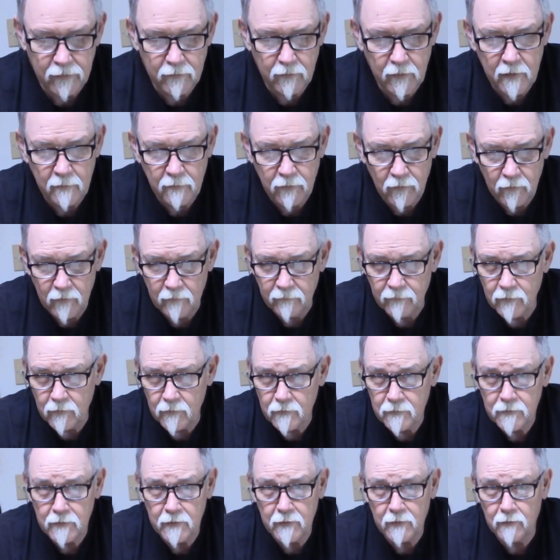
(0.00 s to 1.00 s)

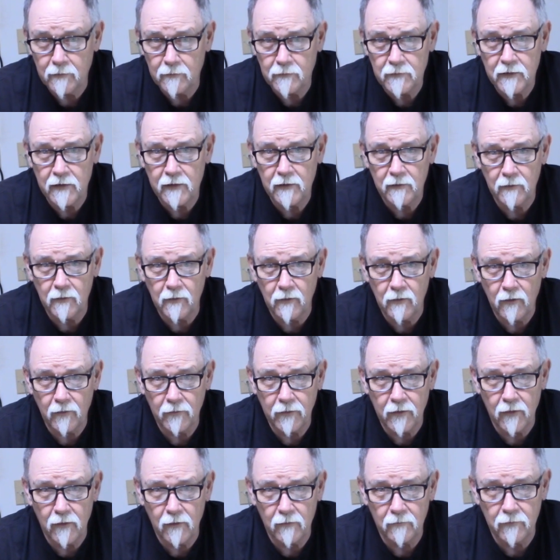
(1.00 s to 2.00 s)
3.400
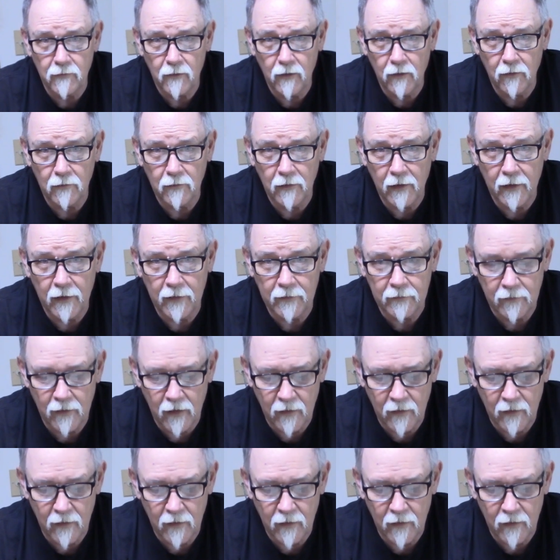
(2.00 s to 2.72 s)
on the overall length,